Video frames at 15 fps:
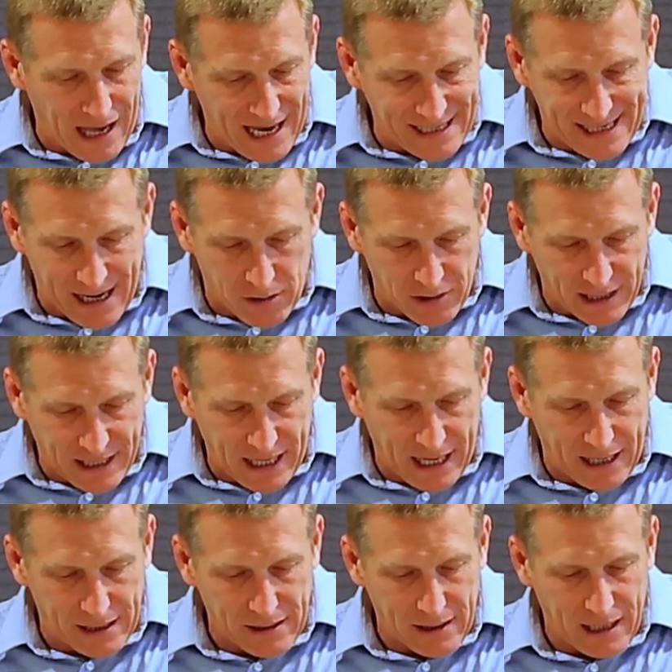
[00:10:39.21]
down
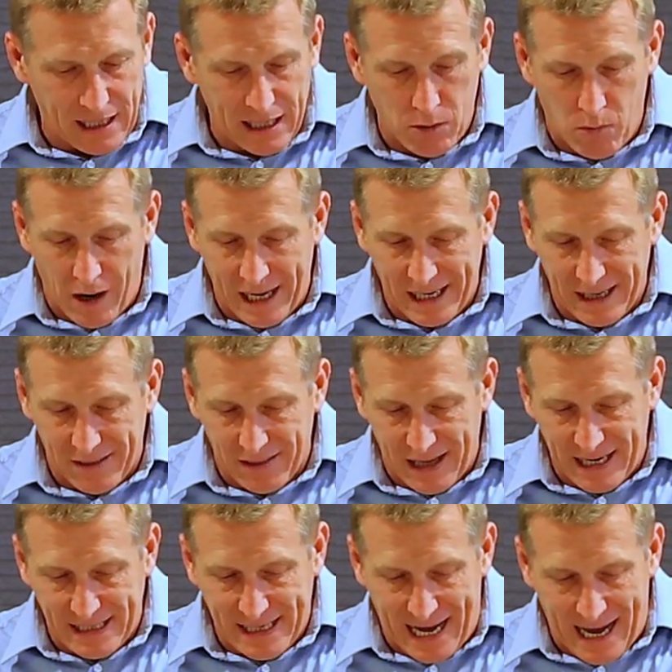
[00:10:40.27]
again. And he went and
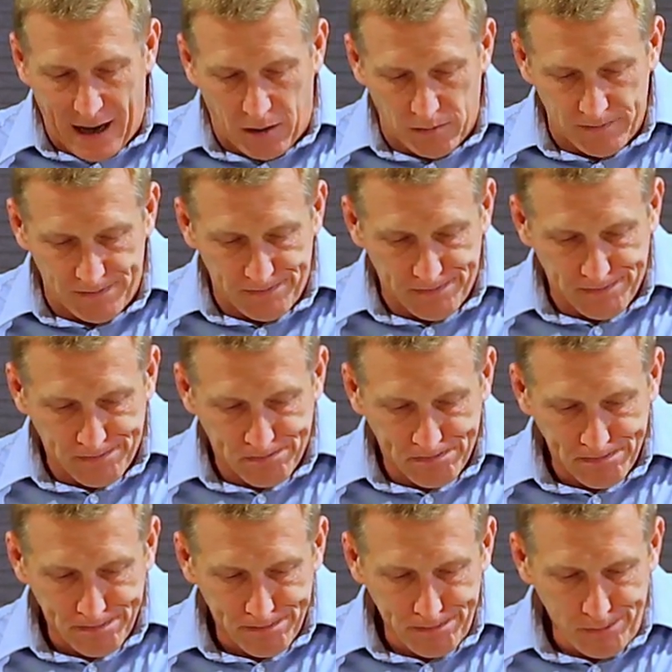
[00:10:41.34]
lay down.
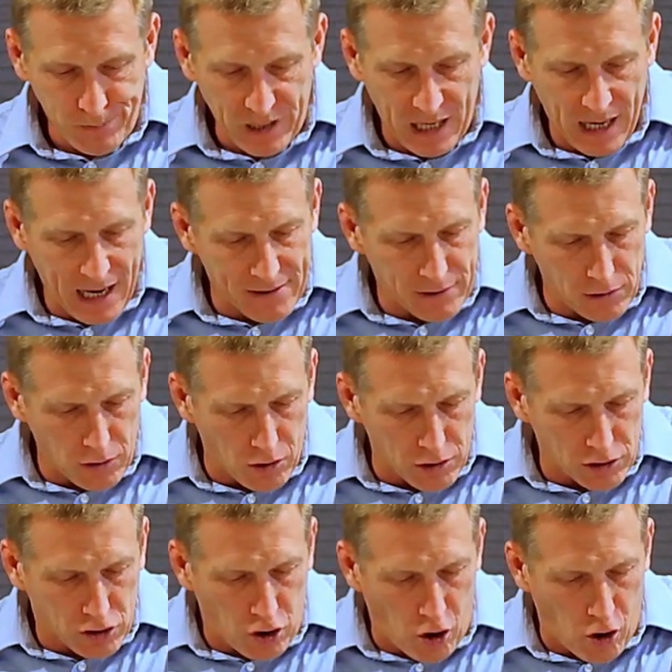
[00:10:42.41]
And the
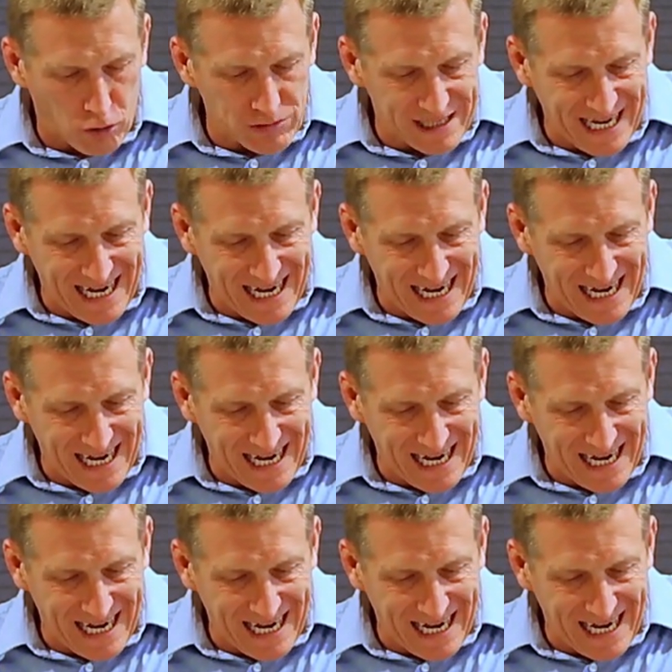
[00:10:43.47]
Lord called yet